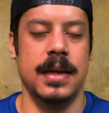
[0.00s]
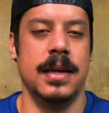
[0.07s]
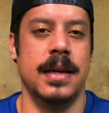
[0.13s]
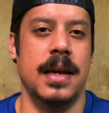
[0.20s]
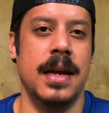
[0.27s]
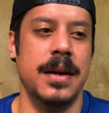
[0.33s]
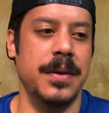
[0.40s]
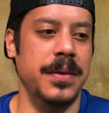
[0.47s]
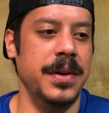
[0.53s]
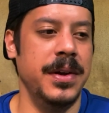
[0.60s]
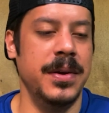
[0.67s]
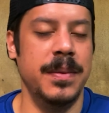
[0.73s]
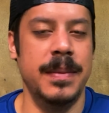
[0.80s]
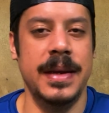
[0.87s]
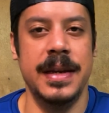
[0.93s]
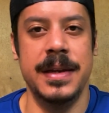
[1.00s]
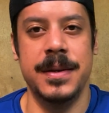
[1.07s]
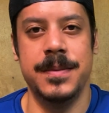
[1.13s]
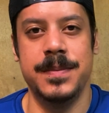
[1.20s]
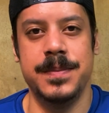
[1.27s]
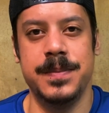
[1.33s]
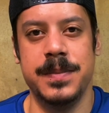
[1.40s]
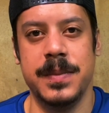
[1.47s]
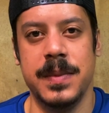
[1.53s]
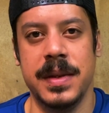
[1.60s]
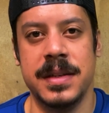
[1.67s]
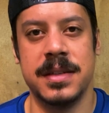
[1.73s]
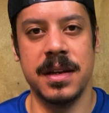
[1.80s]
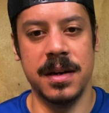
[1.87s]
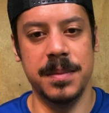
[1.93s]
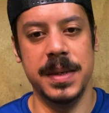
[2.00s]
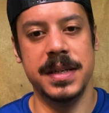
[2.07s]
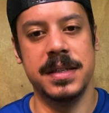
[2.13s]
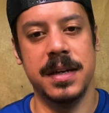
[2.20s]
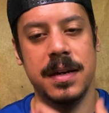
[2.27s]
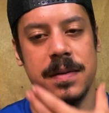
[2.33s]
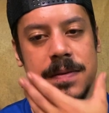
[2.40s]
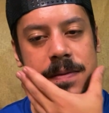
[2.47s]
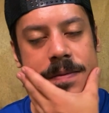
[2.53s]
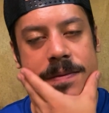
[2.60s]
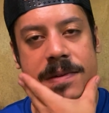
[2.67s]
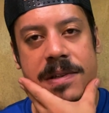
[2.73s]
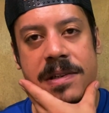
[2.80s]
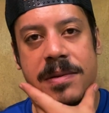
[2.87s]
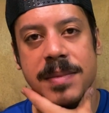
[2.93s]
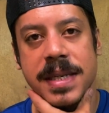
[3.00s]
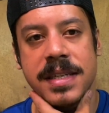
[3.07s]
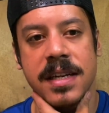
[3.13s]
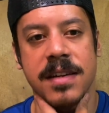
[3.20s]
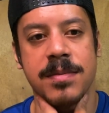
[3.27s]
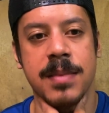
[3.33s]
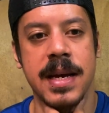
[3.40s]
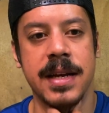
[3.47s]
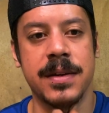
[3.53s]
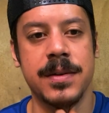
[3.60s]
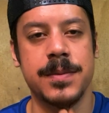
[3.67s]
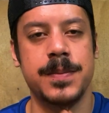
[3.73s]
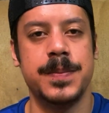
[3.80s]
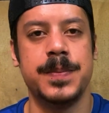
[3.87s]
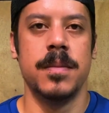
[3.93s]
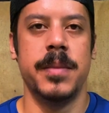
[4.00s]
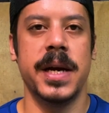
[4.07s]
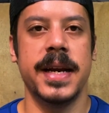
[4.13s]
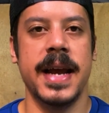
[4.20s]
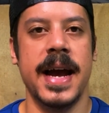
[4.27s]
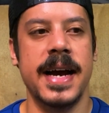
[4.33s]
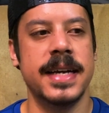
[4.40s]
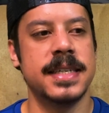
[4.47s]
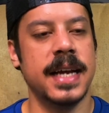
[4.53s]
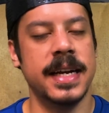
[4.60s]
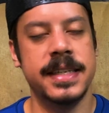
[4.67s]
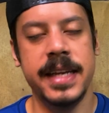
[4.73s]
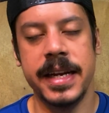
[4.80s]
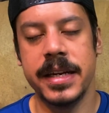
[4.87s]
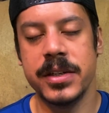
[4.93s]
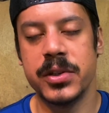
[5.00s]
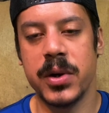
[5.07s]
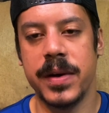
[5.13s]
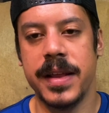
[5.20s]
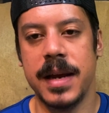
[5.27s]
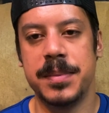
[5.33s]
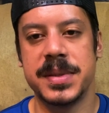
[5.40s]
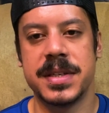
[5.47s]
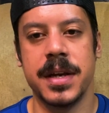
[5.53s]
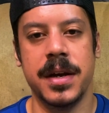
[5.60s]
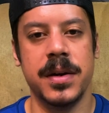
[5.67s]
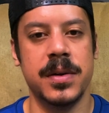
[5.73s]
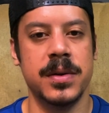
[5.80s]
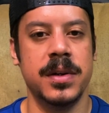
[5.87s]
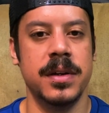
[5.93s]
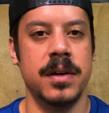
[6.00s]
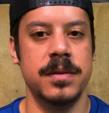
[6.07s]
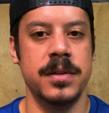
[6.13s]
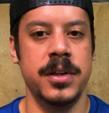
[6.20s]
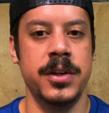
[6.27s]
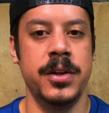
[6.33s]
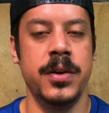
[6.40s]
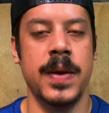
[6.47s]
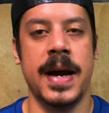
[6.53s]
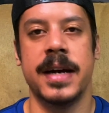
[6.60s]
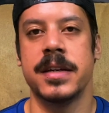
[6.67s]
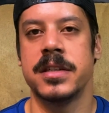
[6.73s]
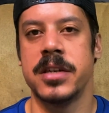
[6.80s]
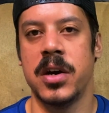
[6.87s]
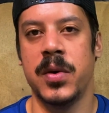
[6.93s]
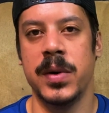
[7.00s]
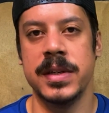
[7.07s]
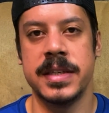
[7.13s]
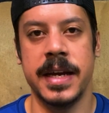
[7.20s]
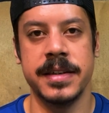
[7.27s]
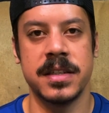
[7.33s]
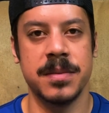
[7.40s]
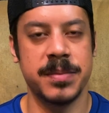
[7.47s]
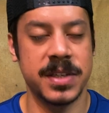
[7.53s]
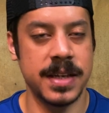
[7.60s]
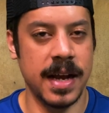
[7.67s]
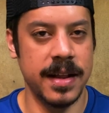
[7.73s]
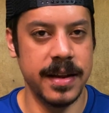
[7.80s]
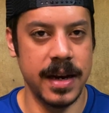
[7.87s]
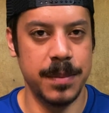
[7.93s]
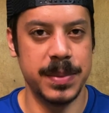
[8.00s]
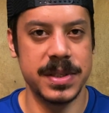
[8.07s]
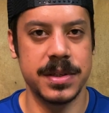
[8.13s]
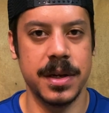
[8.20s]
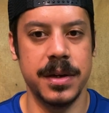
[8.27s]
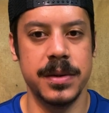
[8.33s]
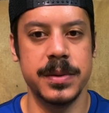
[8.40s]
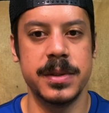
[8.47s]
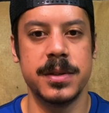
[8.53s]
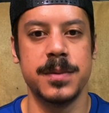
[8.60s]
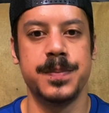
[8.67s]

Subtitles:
I don't know, man. It's going to be tough. It's going to be a tough battle. But guys, I did enjoy the episode. Yu Yu Hakusho always has some solid episodes.